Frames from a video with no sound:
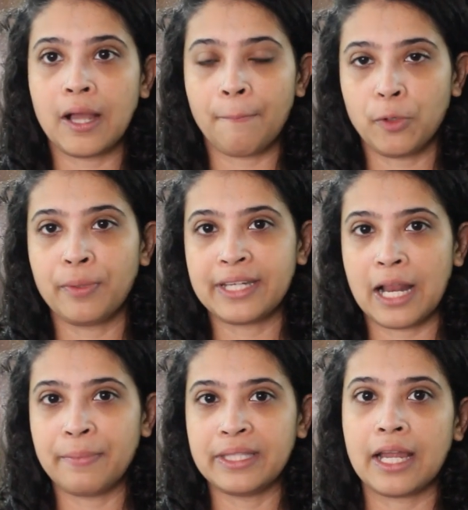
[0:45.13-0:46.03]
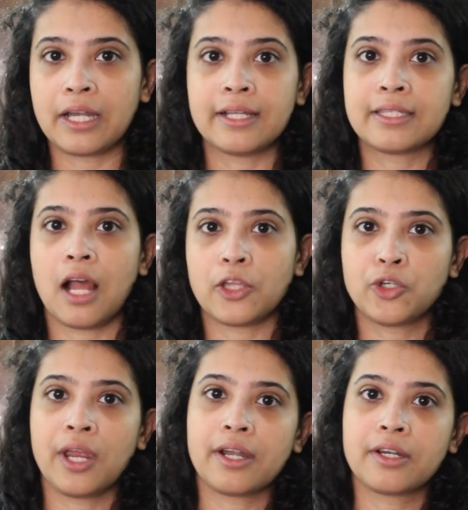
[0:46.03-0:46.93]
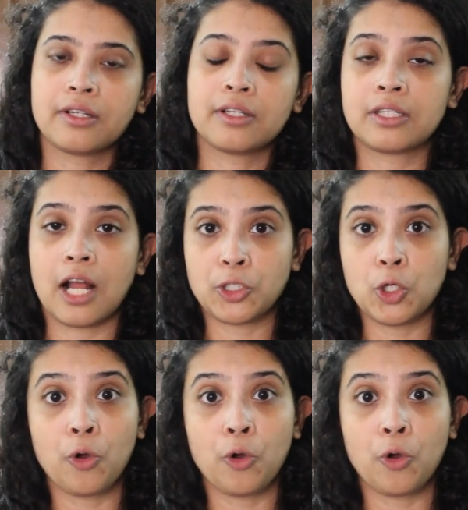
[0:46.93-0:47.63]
come to me and tell me that it starts